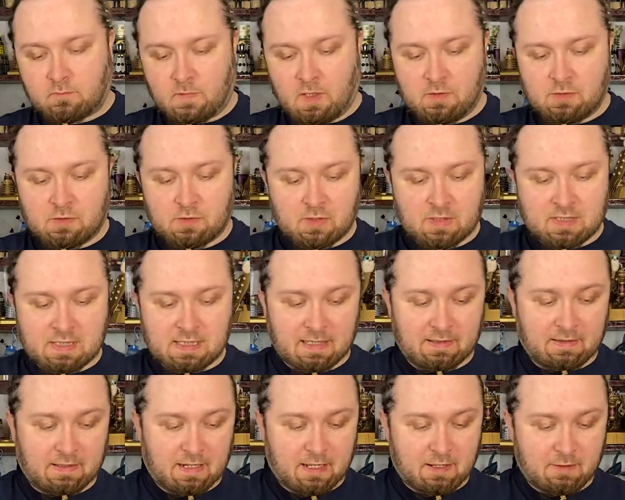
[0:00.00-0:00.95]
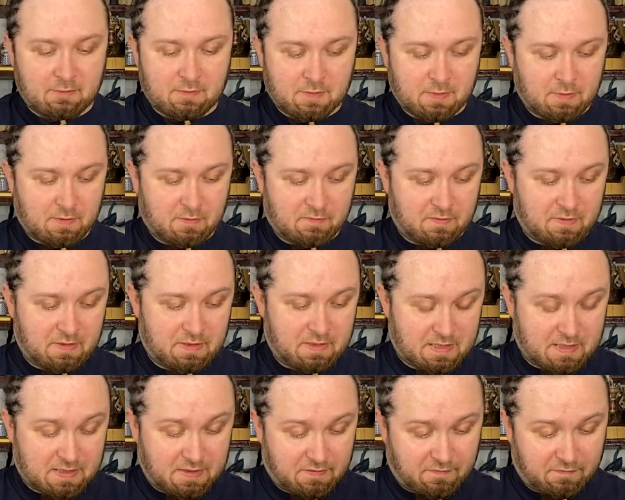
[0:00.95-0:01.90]
So just slide that out, go for the
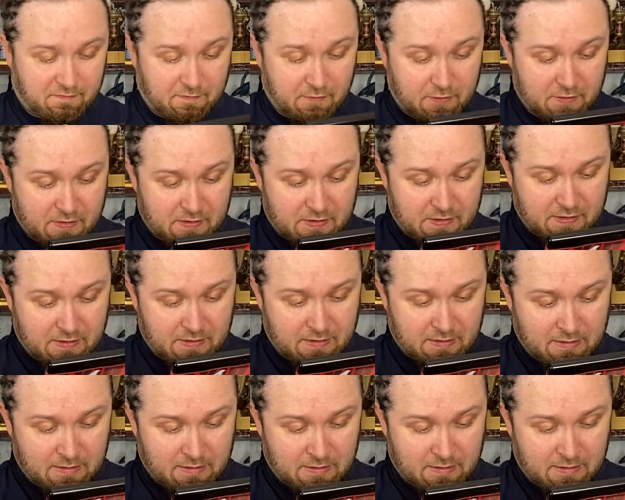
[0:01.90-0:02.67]
discs first.